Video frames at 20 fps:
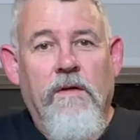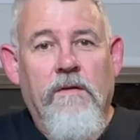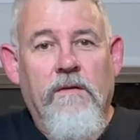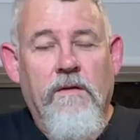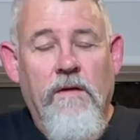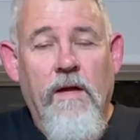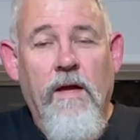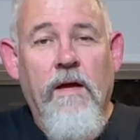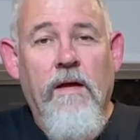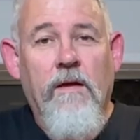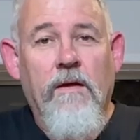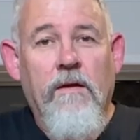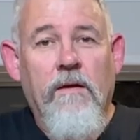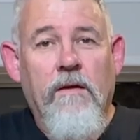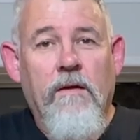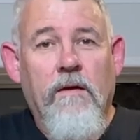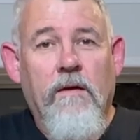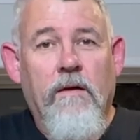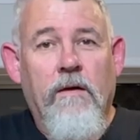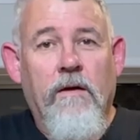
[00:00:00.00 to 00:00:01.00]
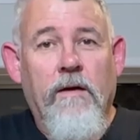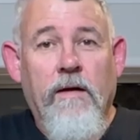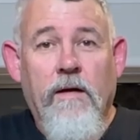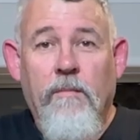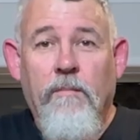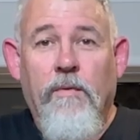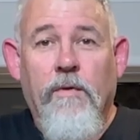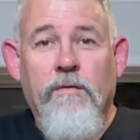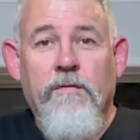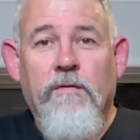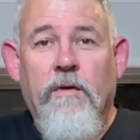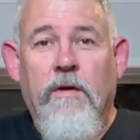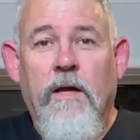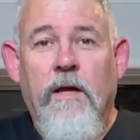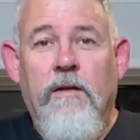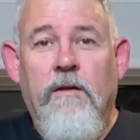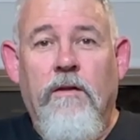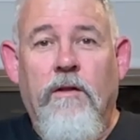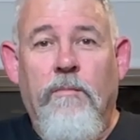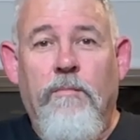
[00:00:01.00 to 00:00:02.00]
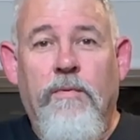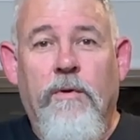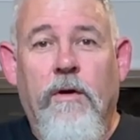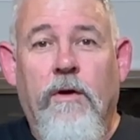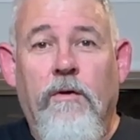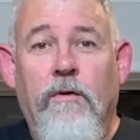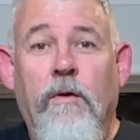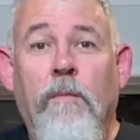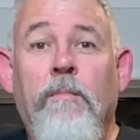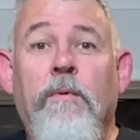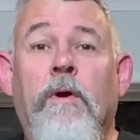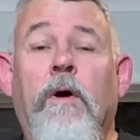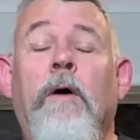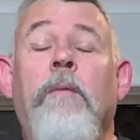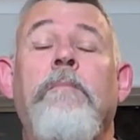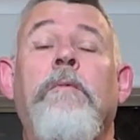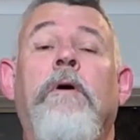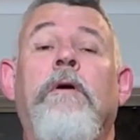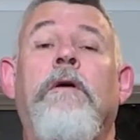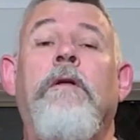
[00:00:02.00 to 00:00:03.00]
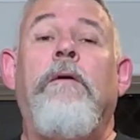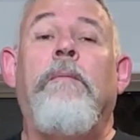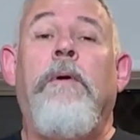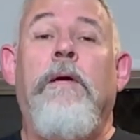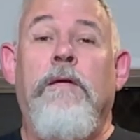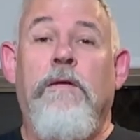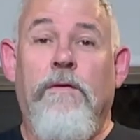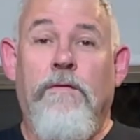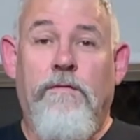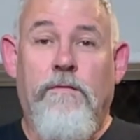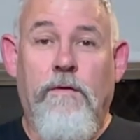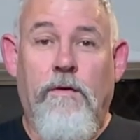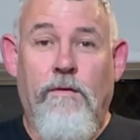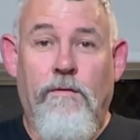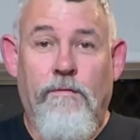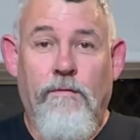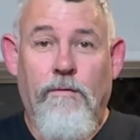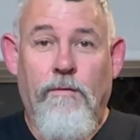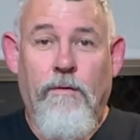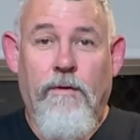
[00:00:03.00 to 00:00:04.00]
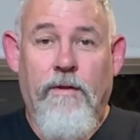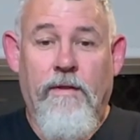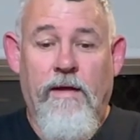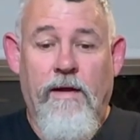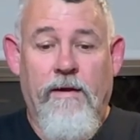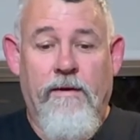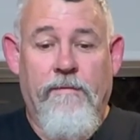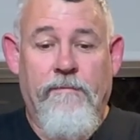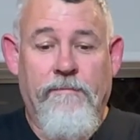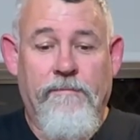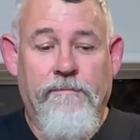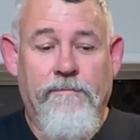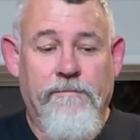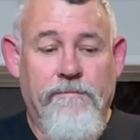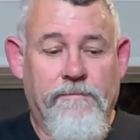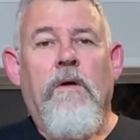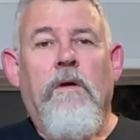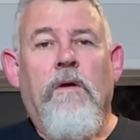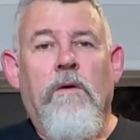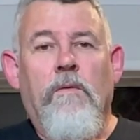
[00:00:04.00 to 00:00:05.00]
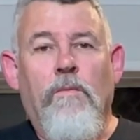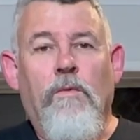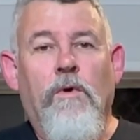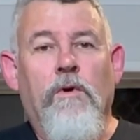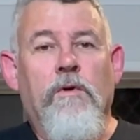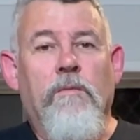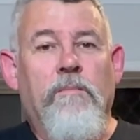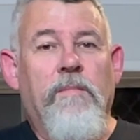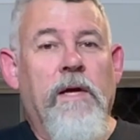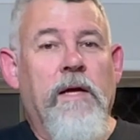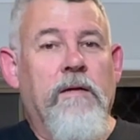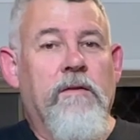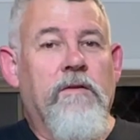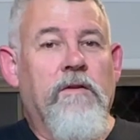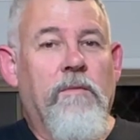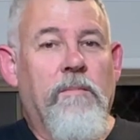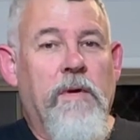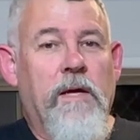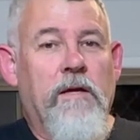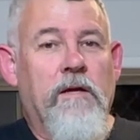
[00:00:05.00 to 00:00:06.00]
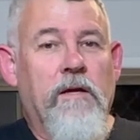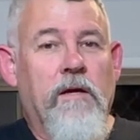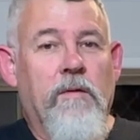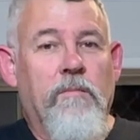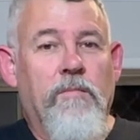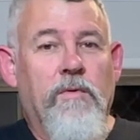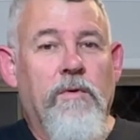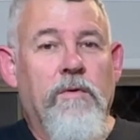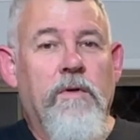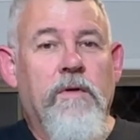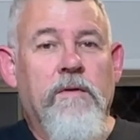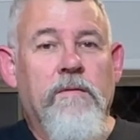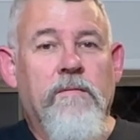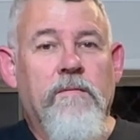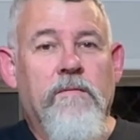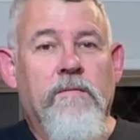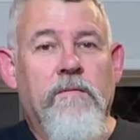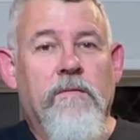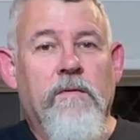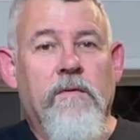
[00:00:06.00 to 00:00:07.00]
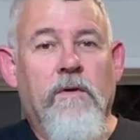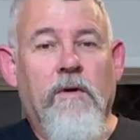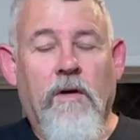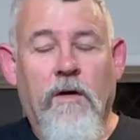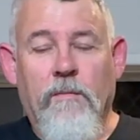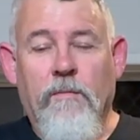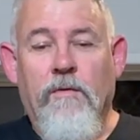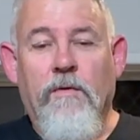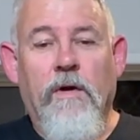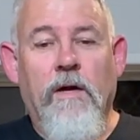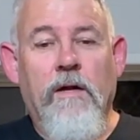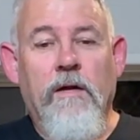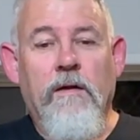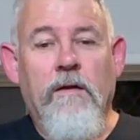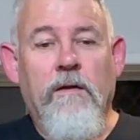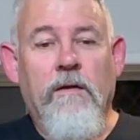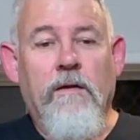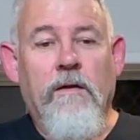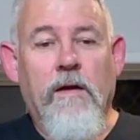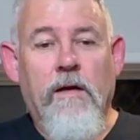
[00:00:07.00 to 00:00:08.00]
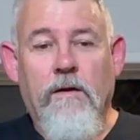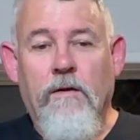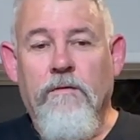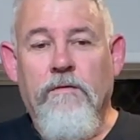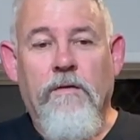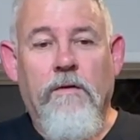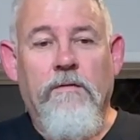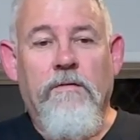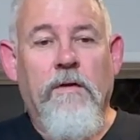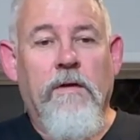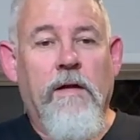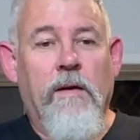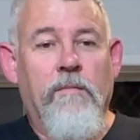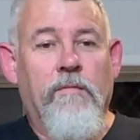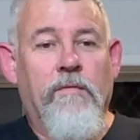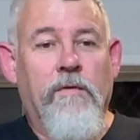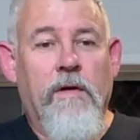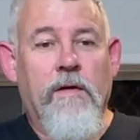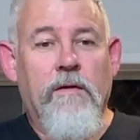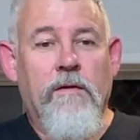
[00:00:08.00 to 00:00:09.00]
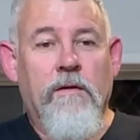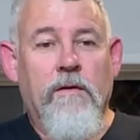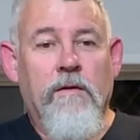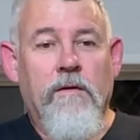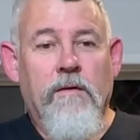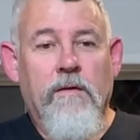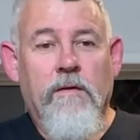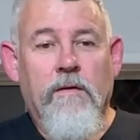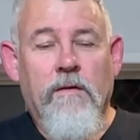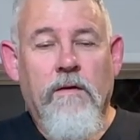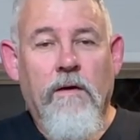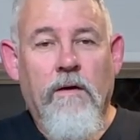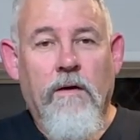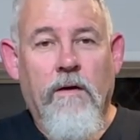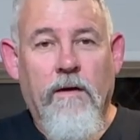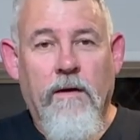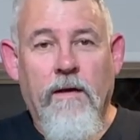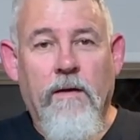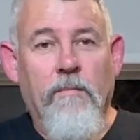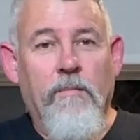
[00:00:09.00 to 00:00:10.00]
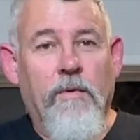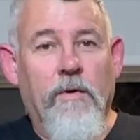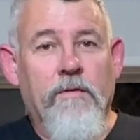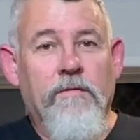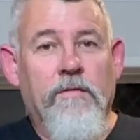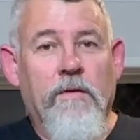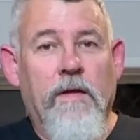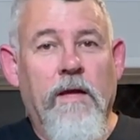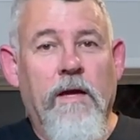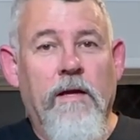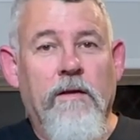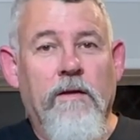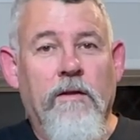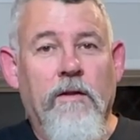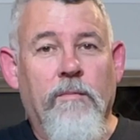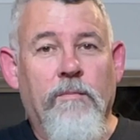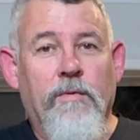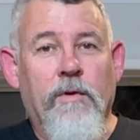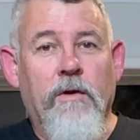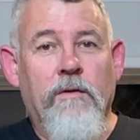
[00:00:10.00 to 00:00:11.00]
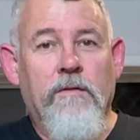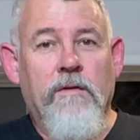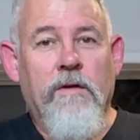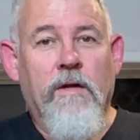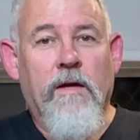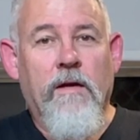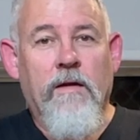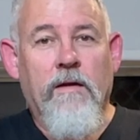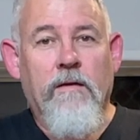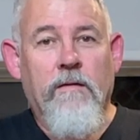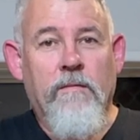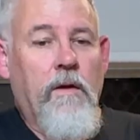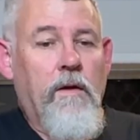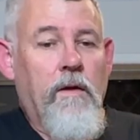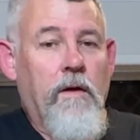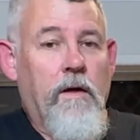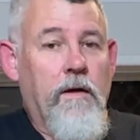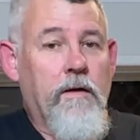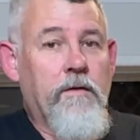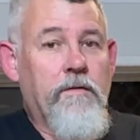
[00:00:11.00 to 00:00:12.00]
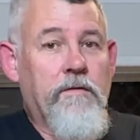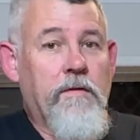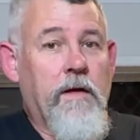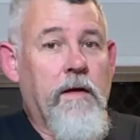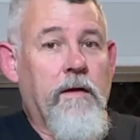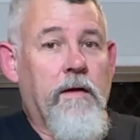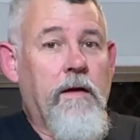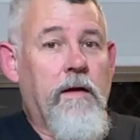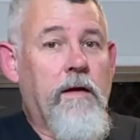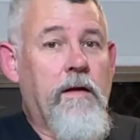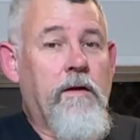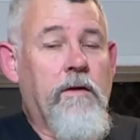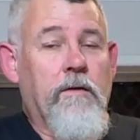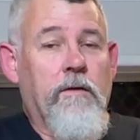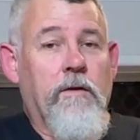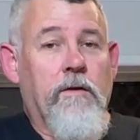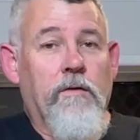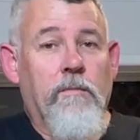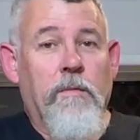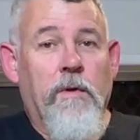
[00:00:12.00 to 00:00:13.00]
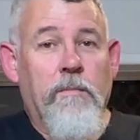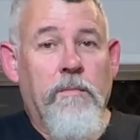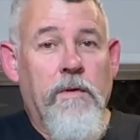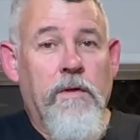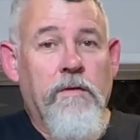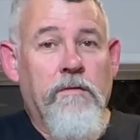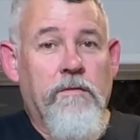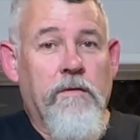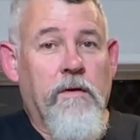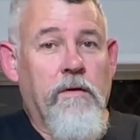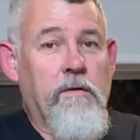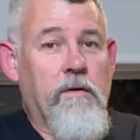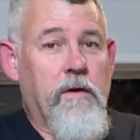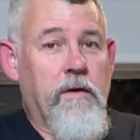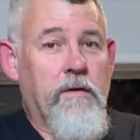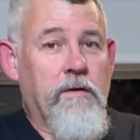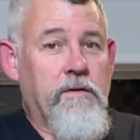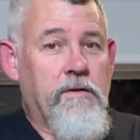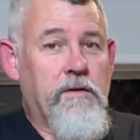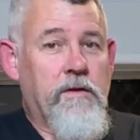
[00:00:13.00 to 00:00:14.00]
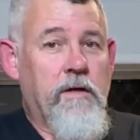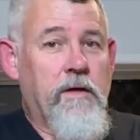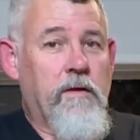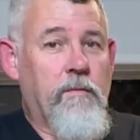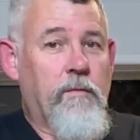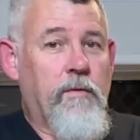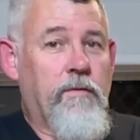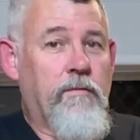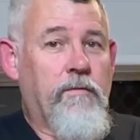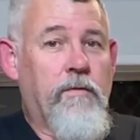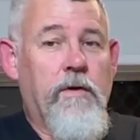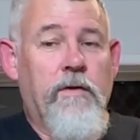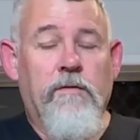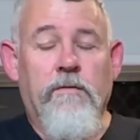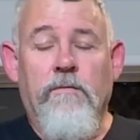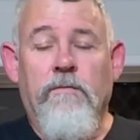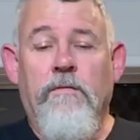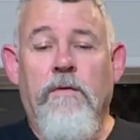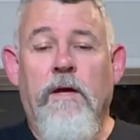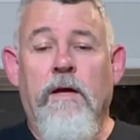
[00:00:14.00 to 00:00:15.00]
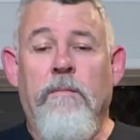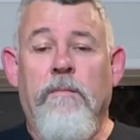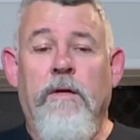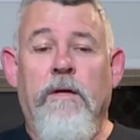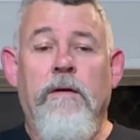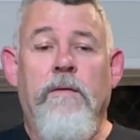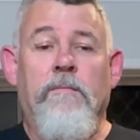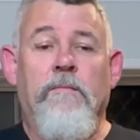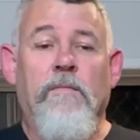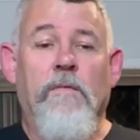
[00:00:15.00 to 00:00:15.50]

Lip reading: Today, I unboxed the Canular Pro, but I'm not going to make you sit through all of that. Welcome back to the Backyard Brewer. I'm Craig, and as I said up front, I unboxed the Canular Pro today. I'm going to start canning a lot of my beers so that I can share them with friends and family,